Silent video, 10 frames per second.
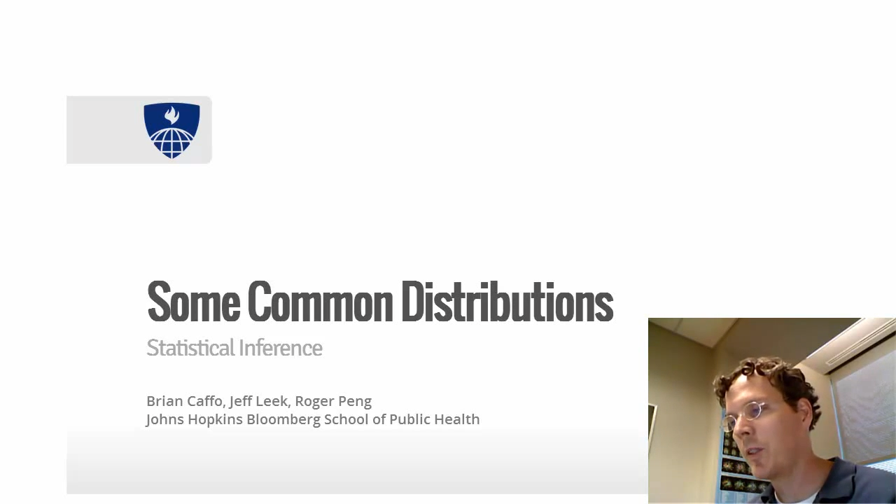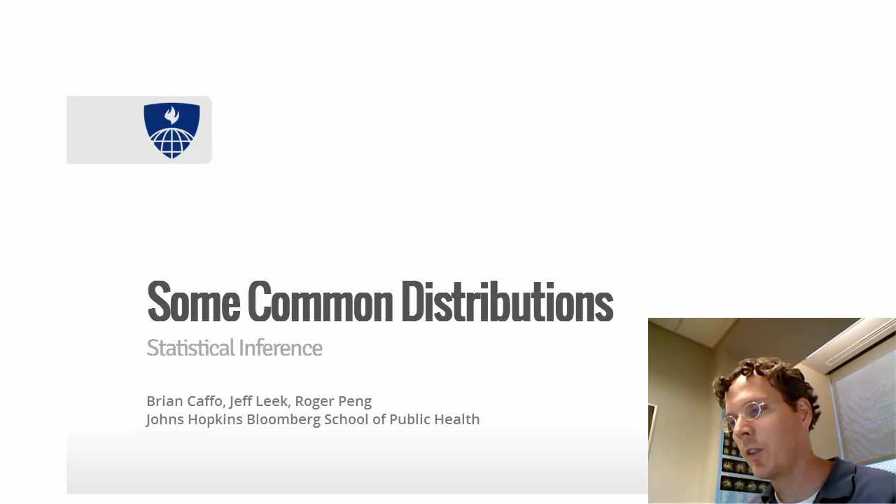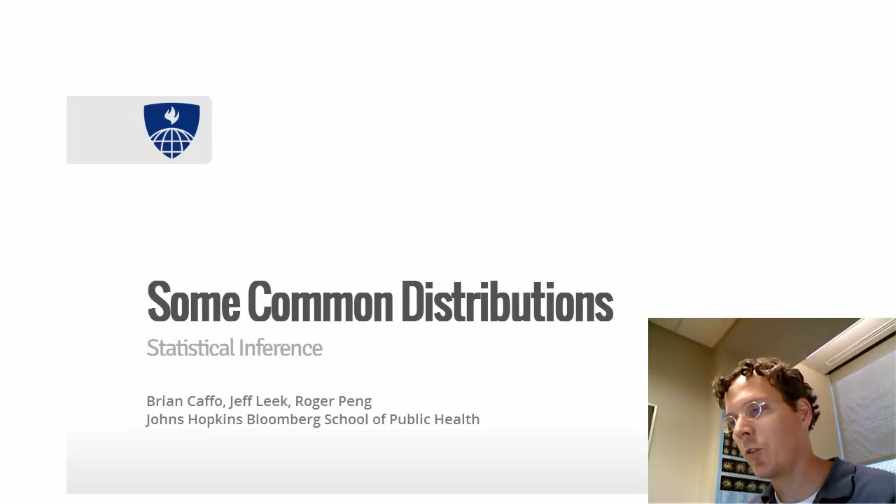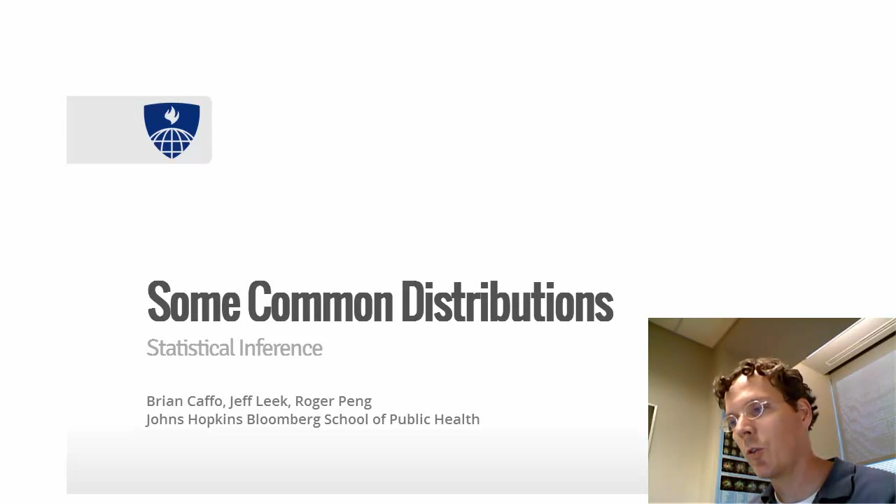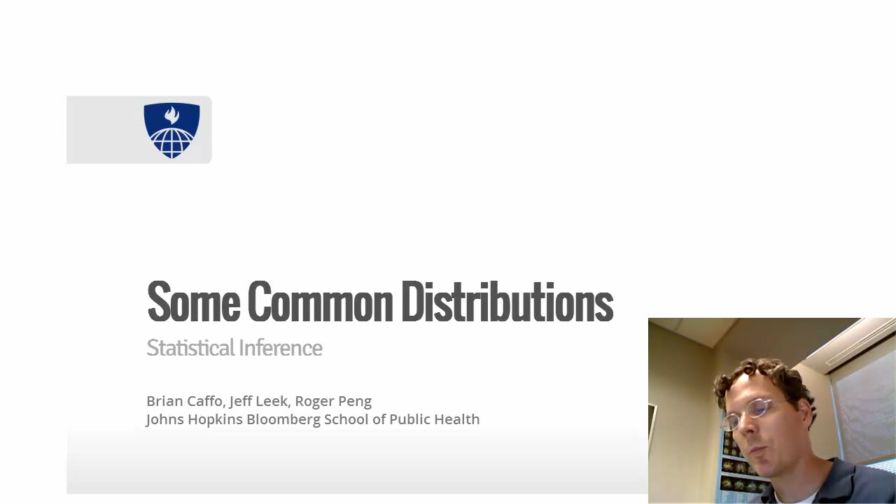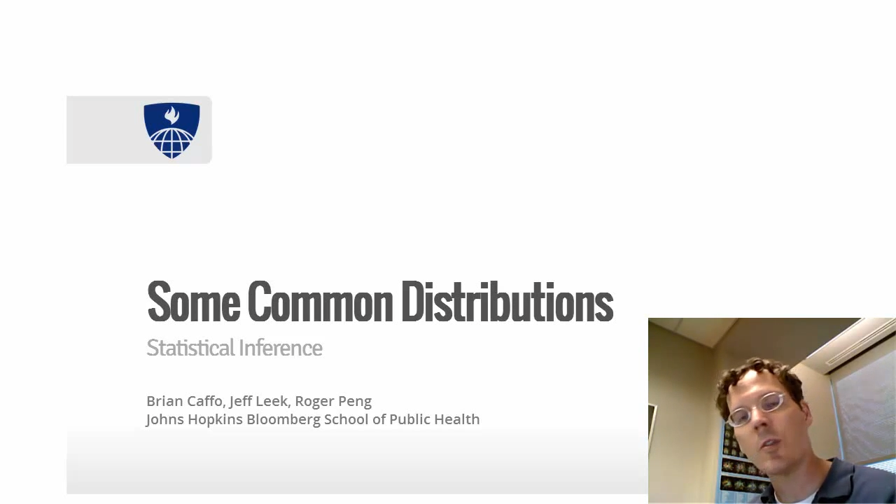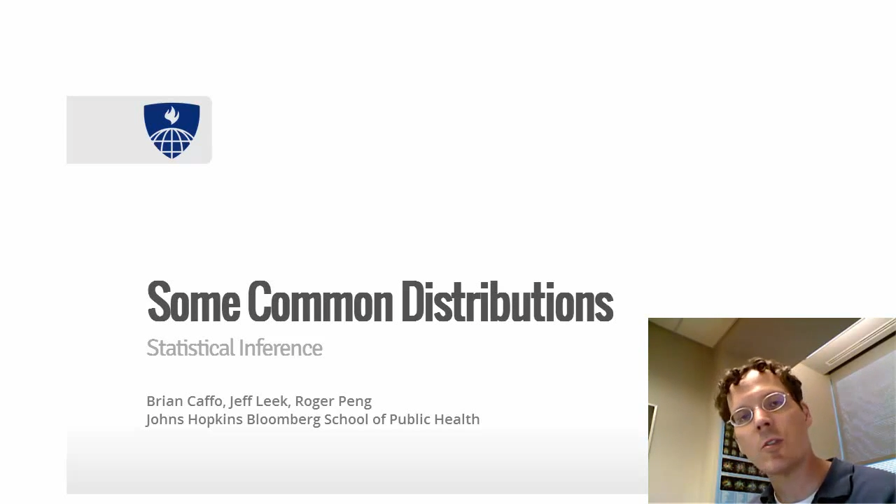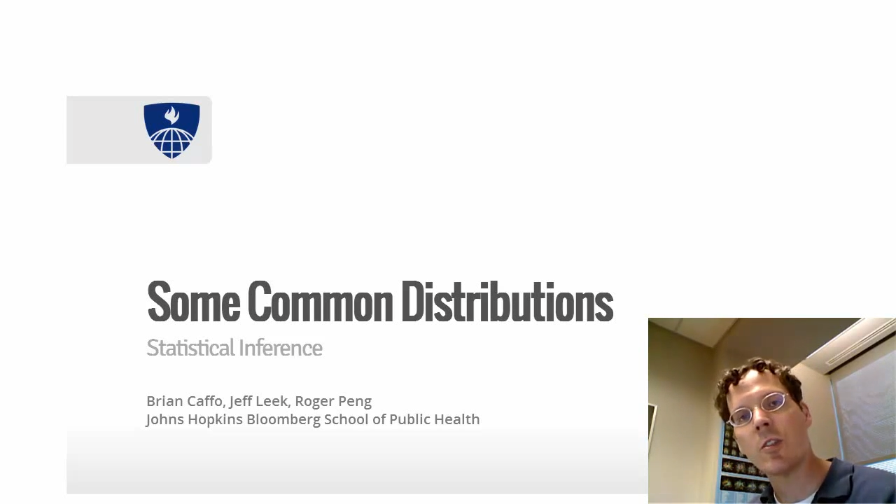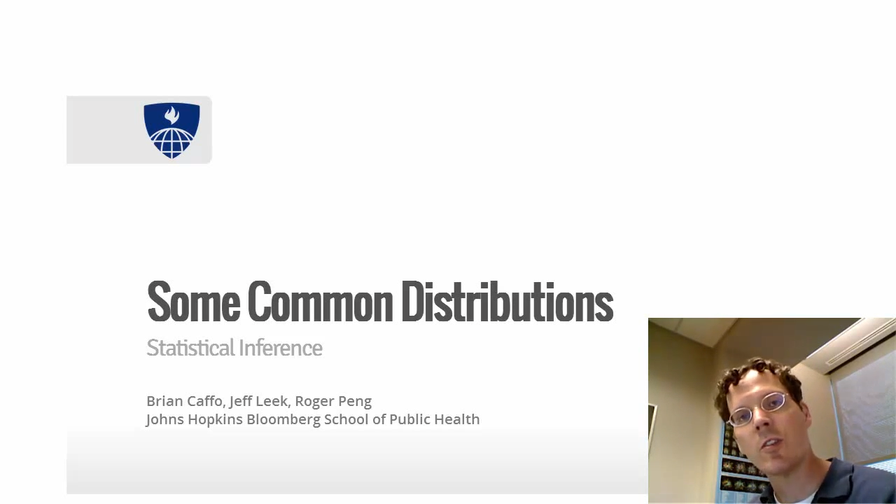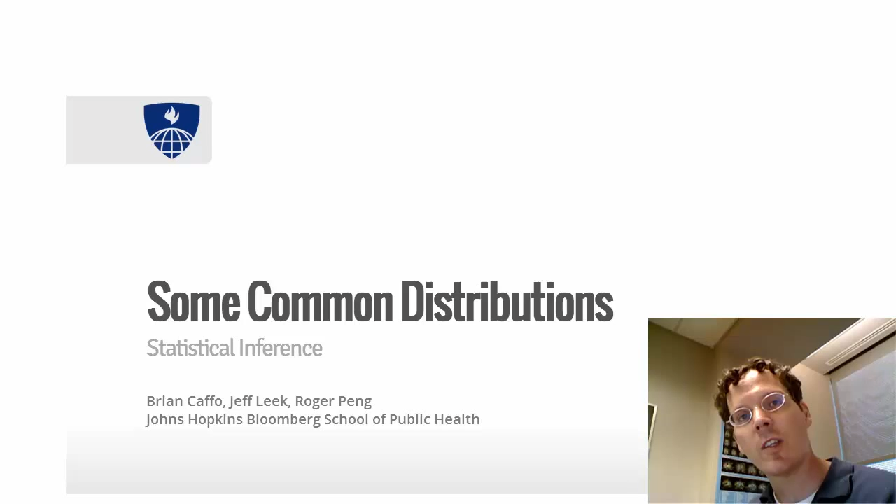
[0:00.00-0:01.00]

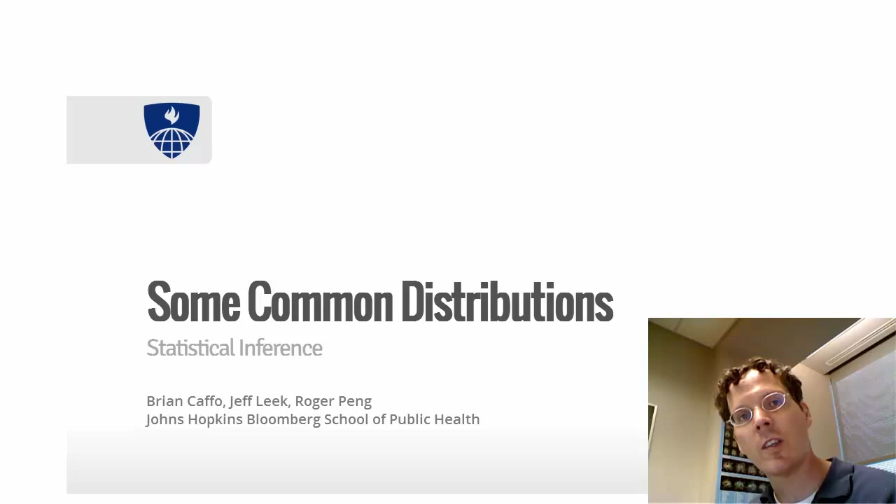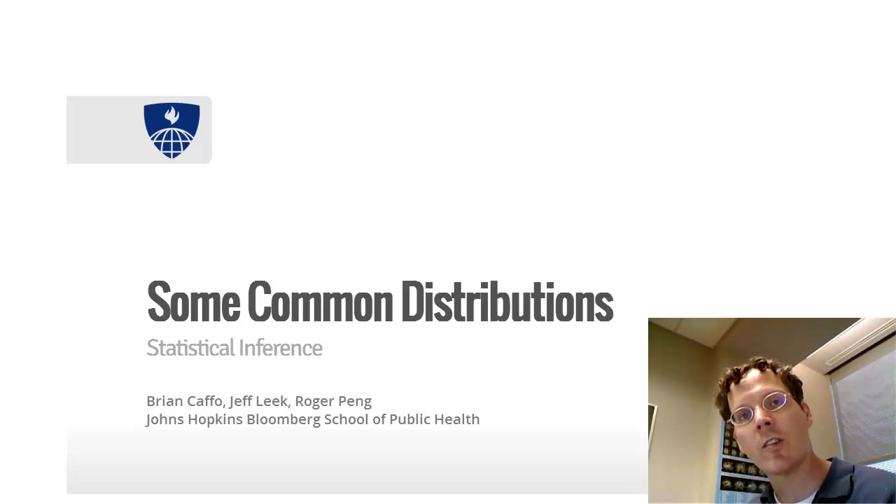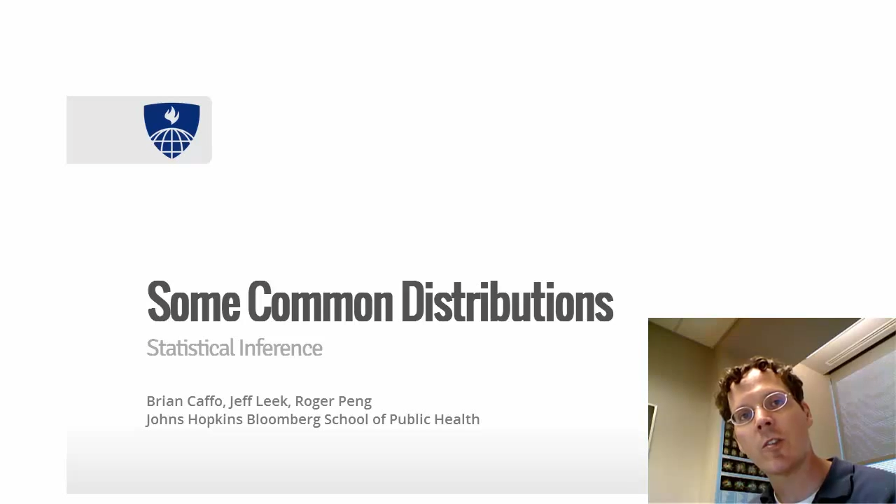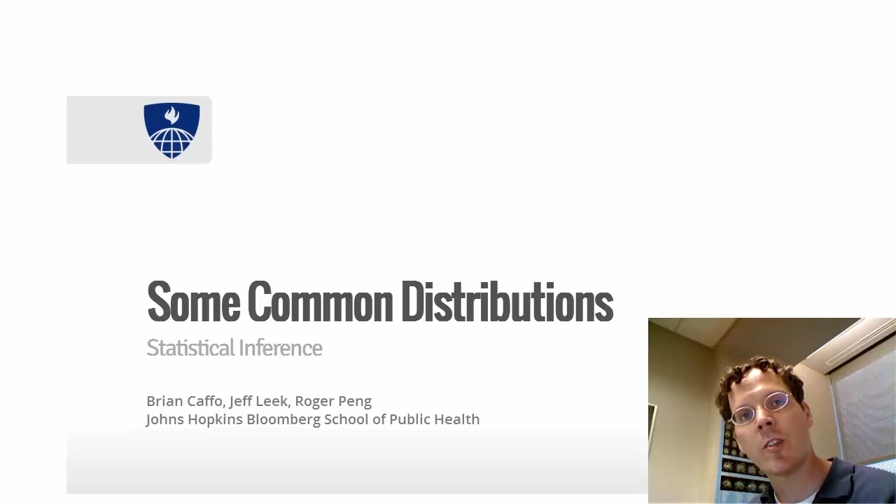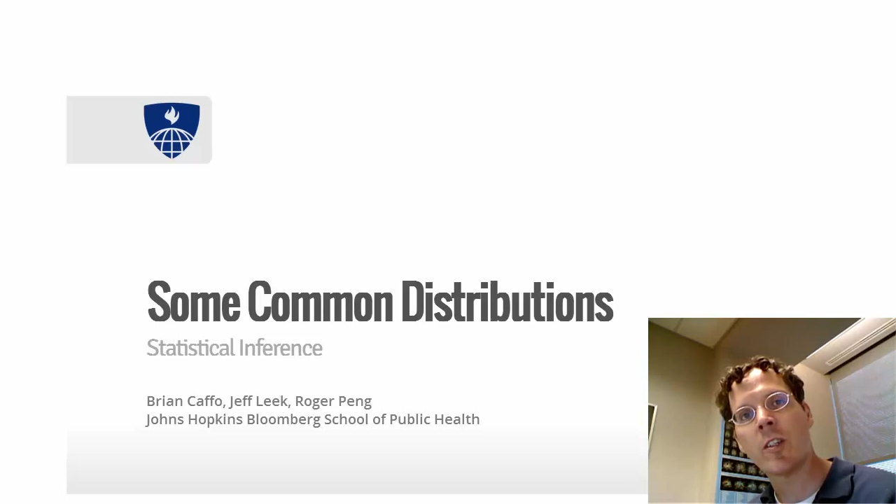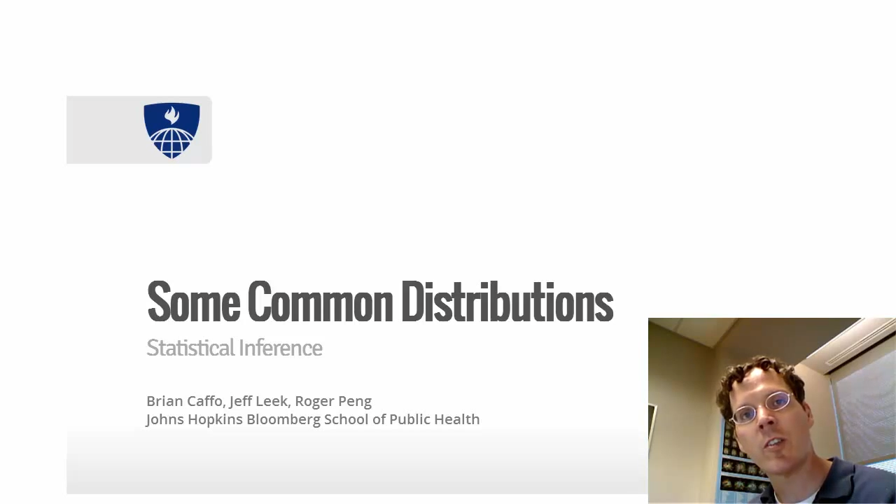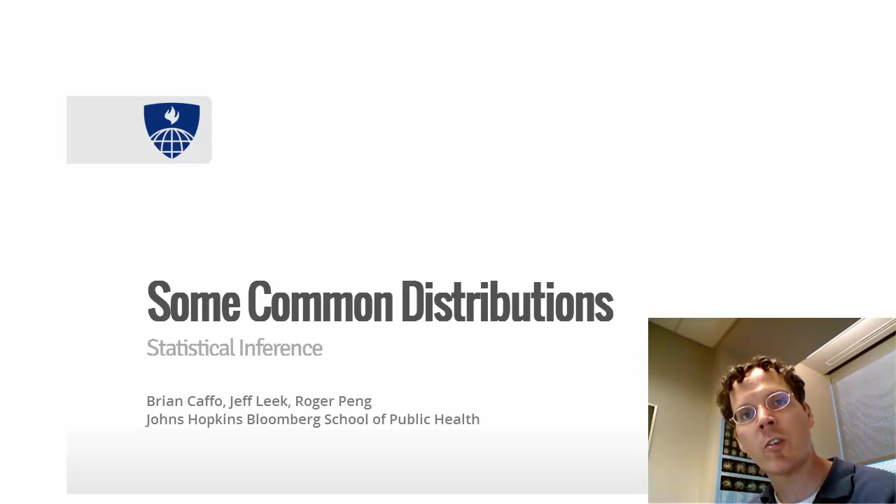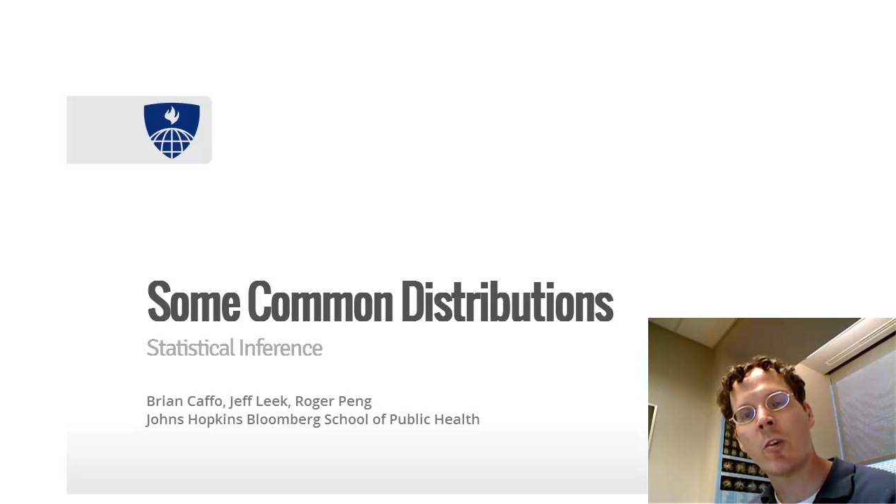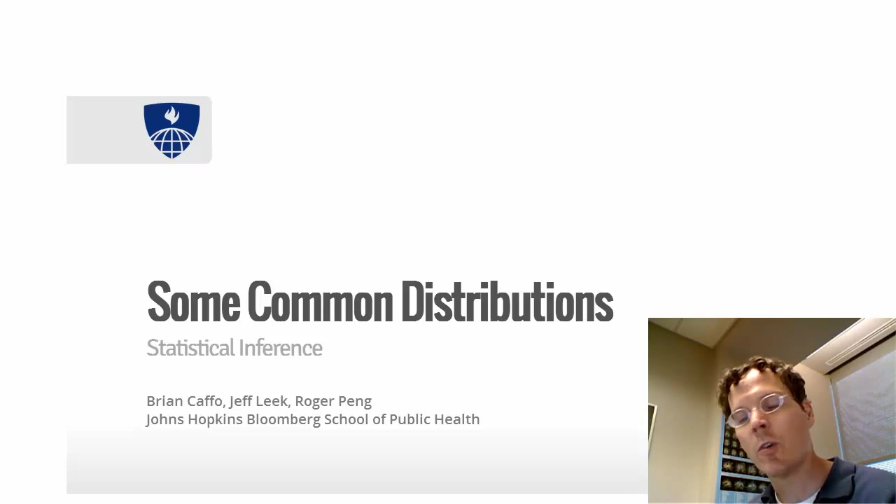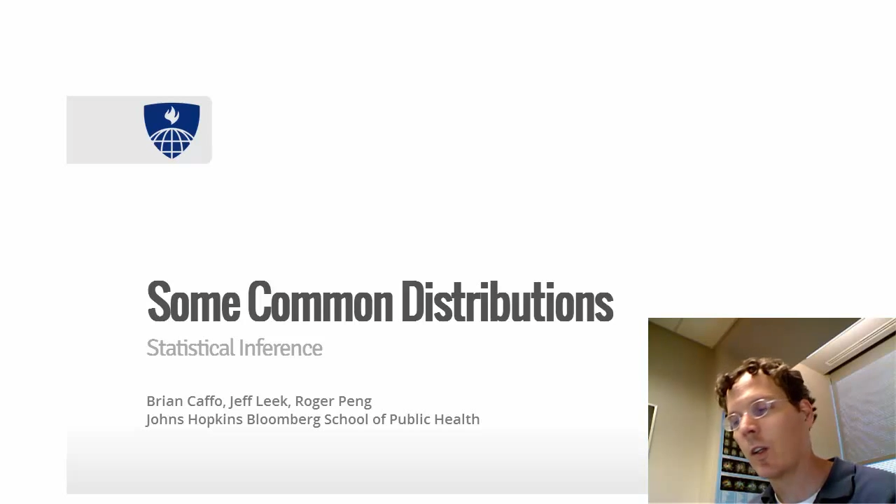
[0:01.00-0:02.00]
distributions in the Statistical